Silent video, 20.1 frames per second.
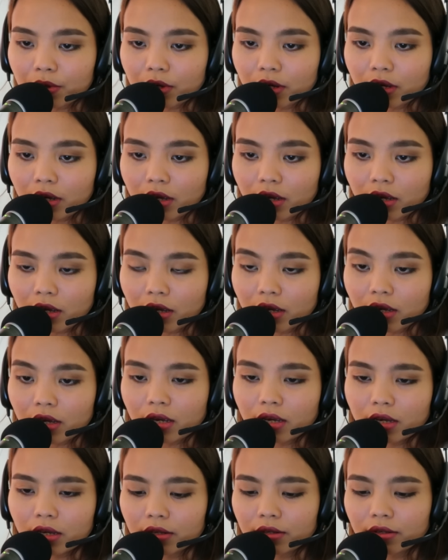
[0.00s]

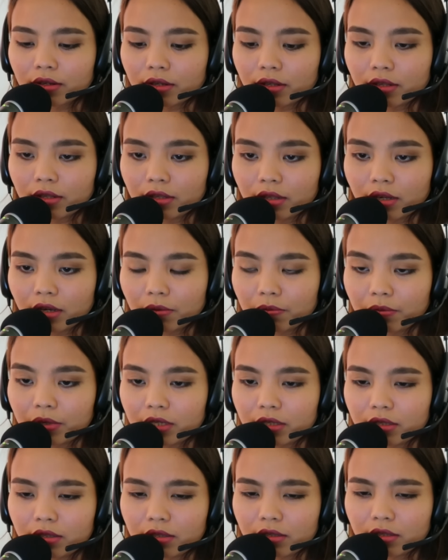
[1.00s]
Okay, let
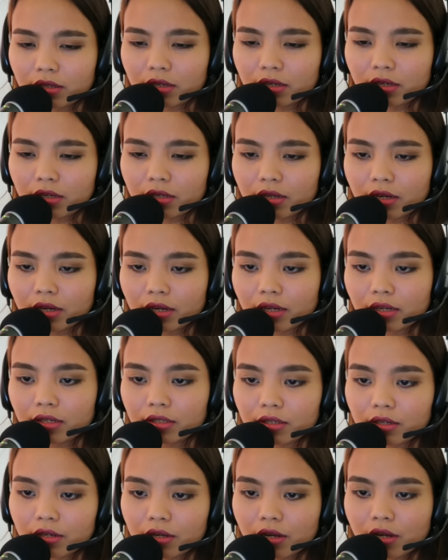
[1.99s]
me see
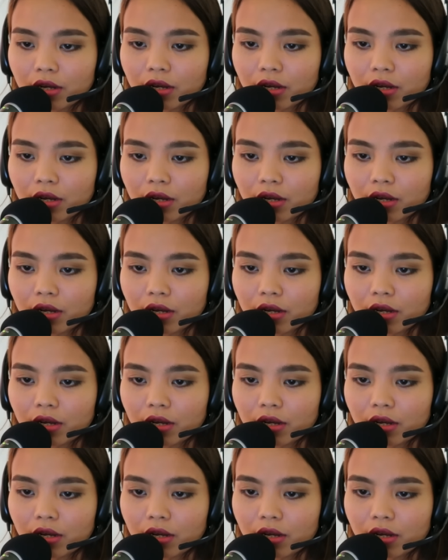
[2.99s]
that.